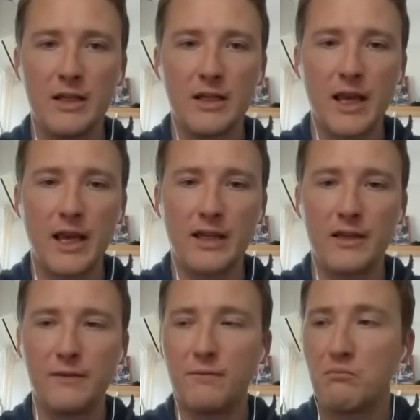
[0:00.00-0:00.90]
And
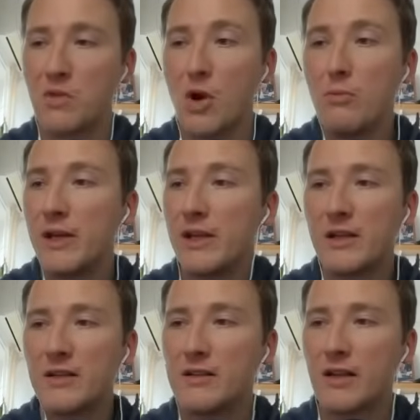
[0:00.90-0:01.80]
if nobody
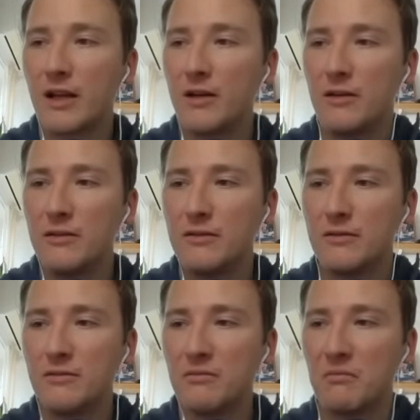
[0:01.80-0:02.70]
can tell
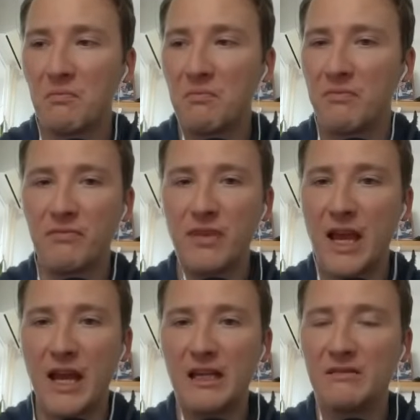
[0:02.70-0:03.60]

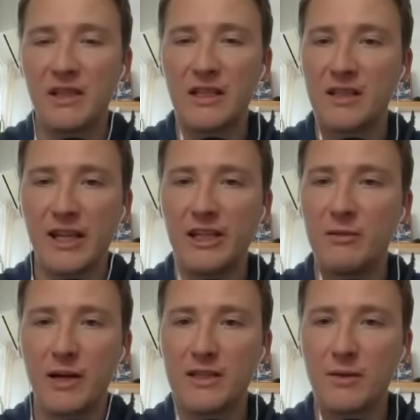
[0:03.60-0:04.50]
that it's edited
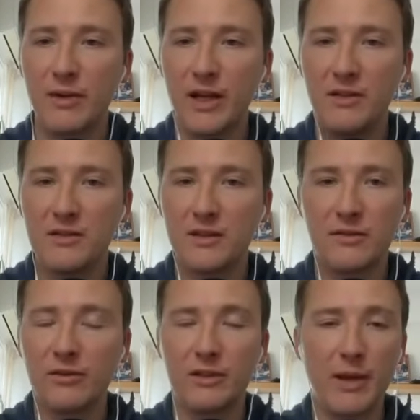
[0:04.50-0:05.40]
by someone else, does it
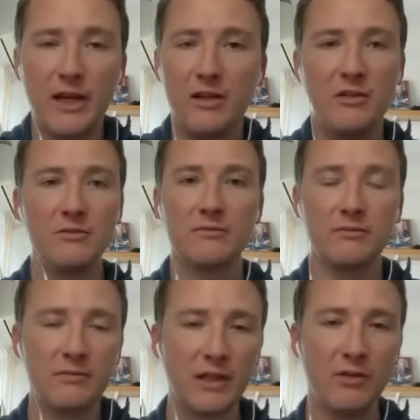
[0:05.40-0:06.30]
really matter?
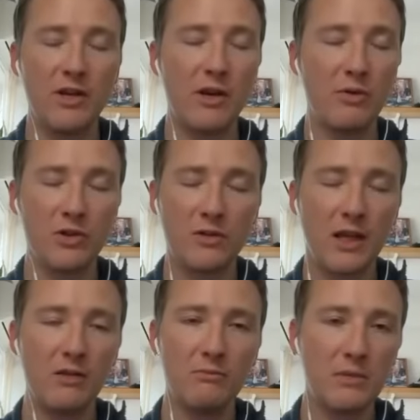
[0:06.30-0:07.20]
It would just
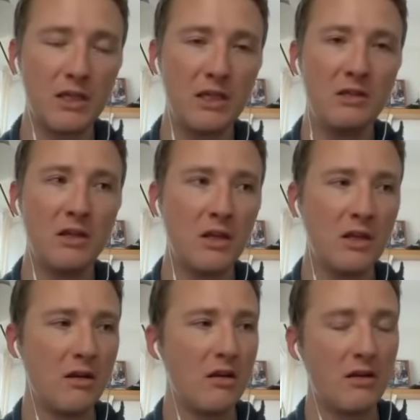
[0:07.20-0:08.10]
help me
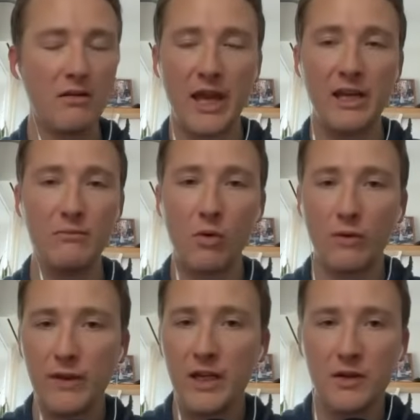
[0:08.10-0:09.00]
edit more
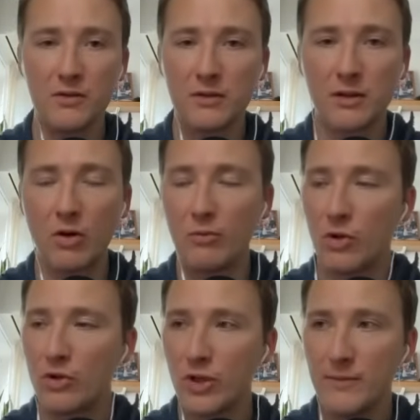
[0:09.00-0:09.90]
videos and go on more
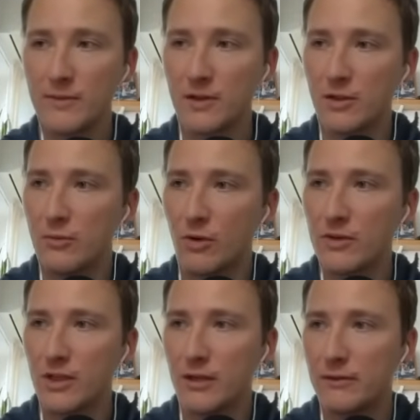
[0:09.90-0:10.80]
trips and do more
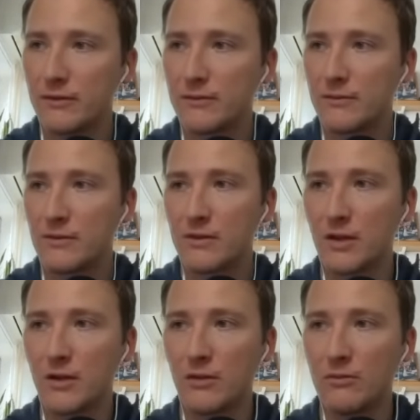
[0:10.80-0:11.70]
stuff.
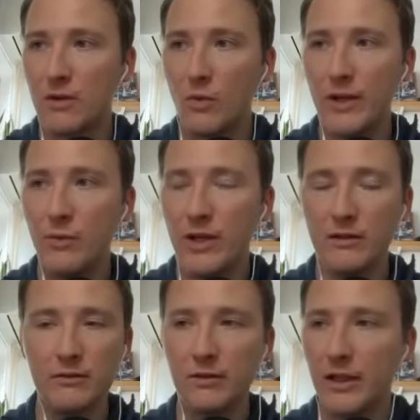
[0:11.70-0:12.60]
So
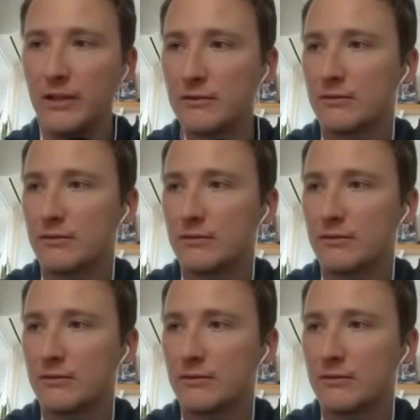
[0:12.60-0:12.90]
win-win, right?